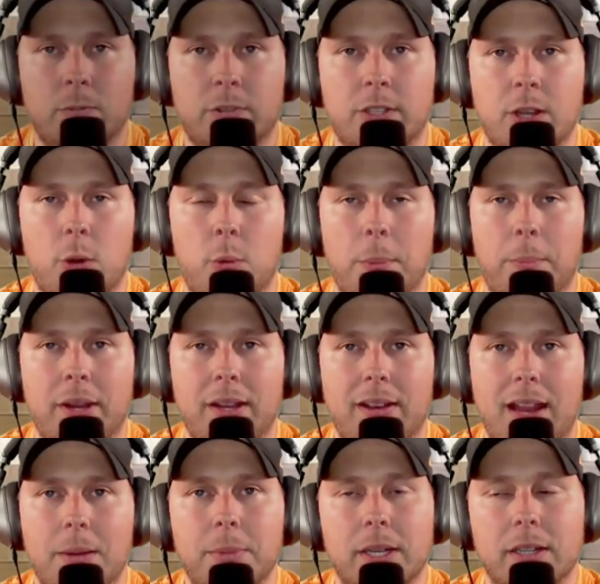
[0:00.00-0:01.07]
So when Pitt
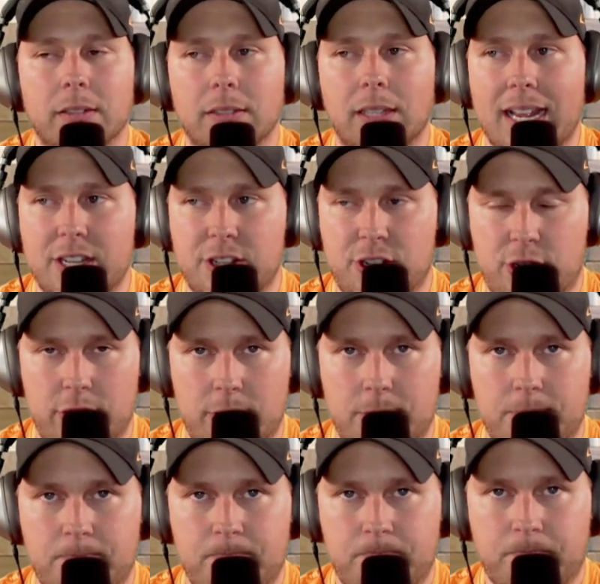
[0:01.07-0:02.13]
came here last year,
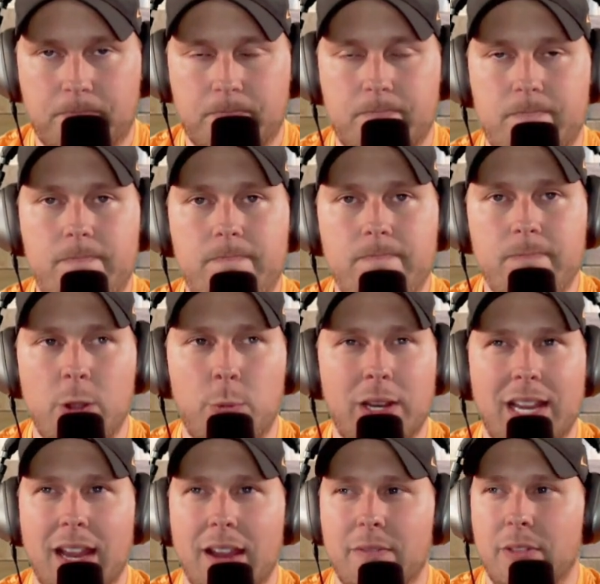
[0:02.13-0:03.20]
we
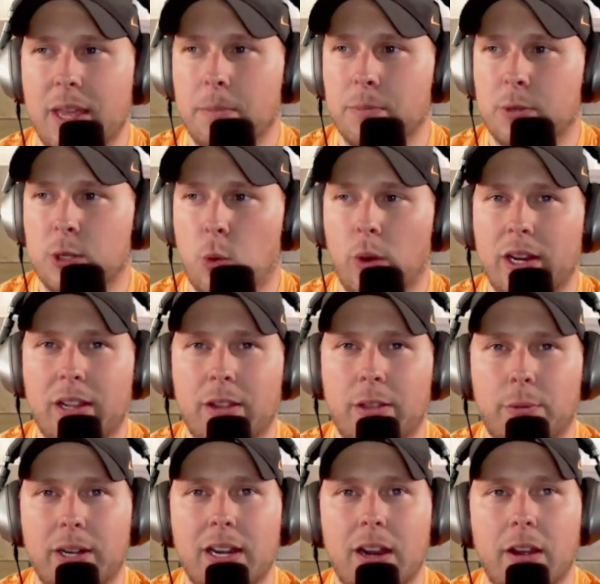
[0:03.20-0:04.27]
gave them
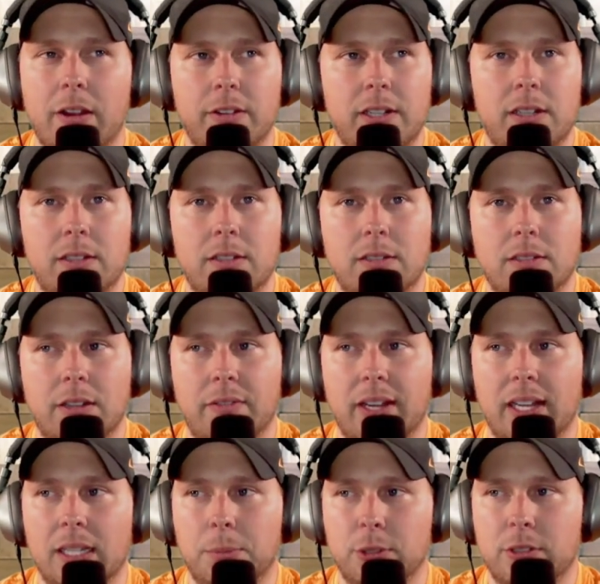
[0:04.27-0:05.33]
2,300
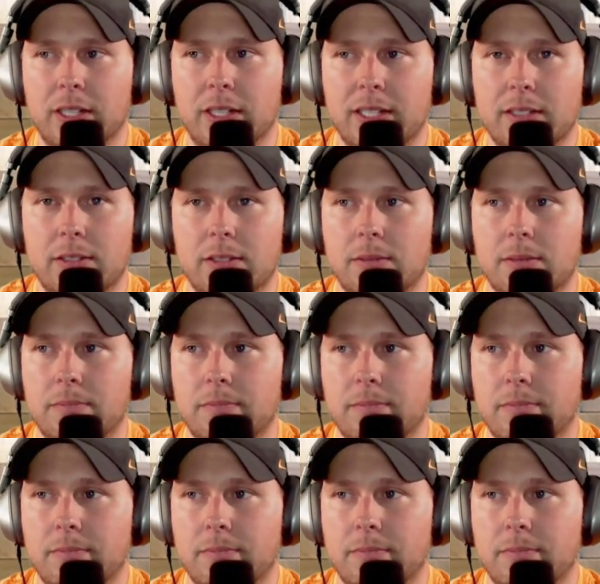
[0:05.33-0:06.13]
available tickets.